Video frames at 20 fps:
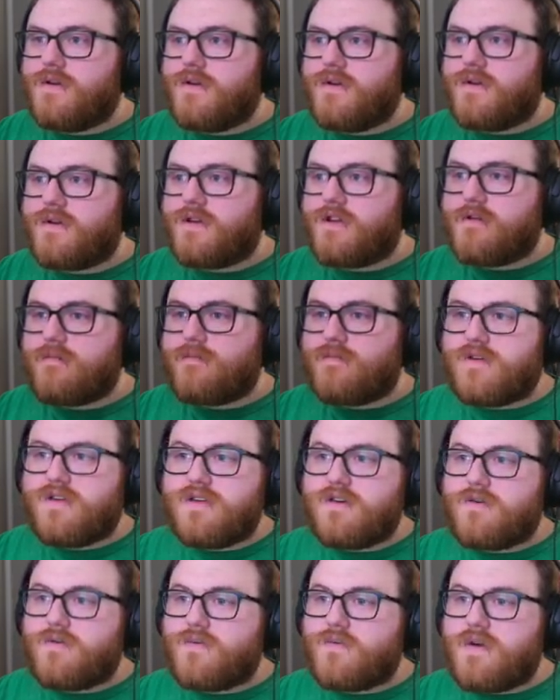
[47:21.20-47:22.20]
Get me
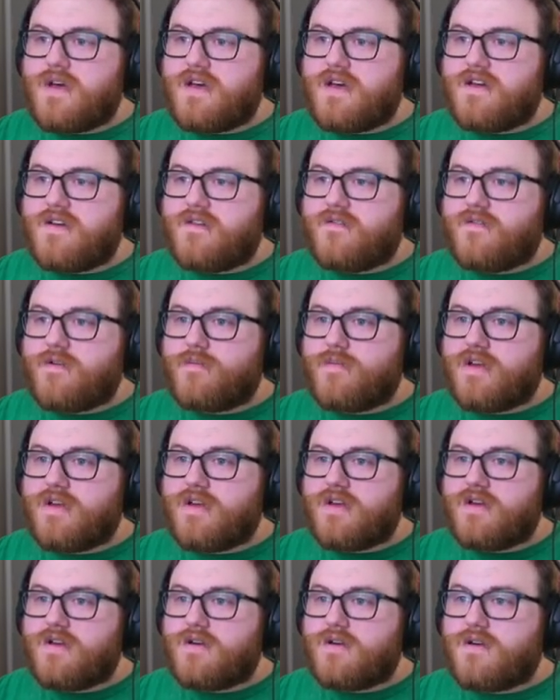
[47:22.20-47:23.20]
away from
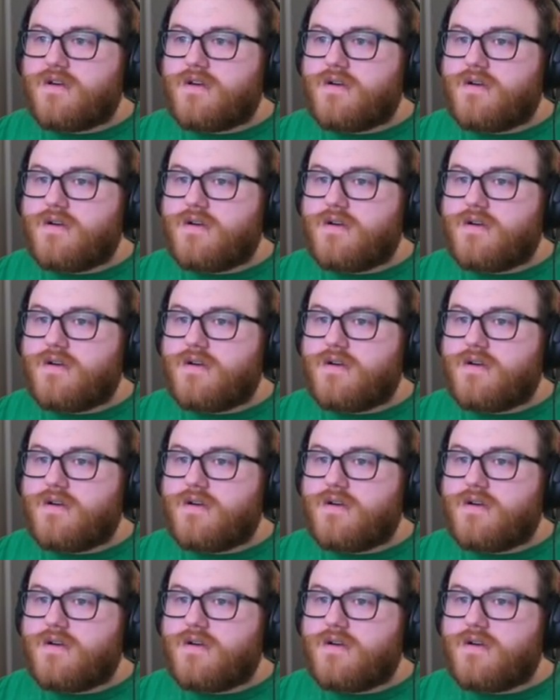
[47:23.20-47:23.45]
here.